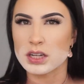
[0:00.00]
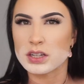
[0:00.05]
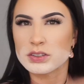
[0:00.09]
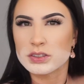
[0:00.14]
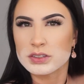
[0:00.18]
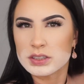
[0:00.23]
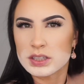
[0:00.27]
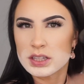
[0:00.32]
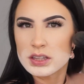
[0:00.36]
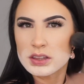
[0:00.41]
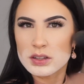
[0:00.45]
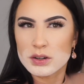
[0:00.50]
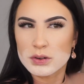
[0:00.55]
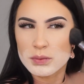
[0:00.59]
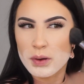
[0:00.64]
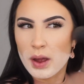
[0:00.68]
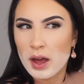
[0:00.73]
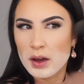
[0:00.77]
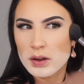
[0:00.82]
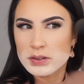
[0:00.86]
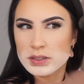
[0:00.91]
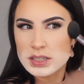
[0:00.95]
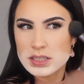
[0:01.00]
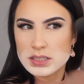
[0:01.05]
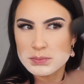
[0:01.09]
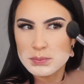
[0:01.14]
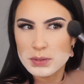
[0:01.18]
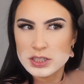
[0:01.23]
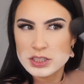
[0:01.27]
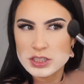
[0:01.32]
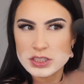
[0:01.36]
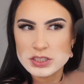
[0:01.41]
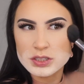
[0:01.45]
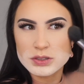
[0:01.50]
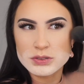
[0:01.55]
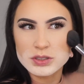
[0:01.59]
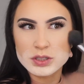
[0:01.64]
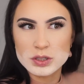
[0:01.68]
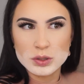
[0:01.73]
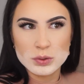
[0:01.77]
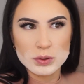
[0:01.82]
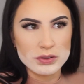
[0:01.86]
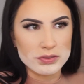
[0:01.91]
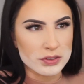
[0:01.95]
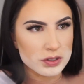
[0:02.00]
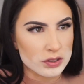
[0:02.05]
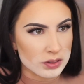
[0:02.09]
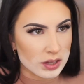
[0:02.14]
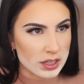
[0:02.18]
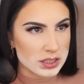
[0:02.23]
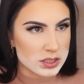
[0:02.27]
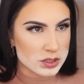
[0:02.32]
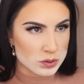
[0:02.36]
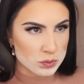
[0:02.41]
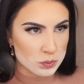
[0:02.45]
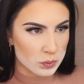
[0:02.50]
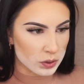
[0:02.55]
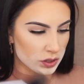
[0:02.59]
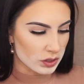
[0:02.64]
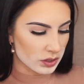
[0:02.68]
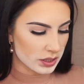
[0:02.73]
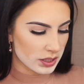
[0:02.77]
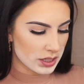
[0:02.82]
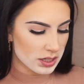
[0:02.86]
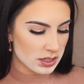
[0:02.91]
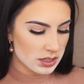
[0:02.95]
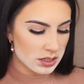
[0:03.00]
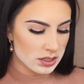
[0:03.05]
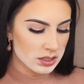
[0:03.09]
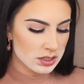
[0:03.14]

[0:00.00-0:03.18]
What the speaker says: underneath around as much as you do if you're like swirling.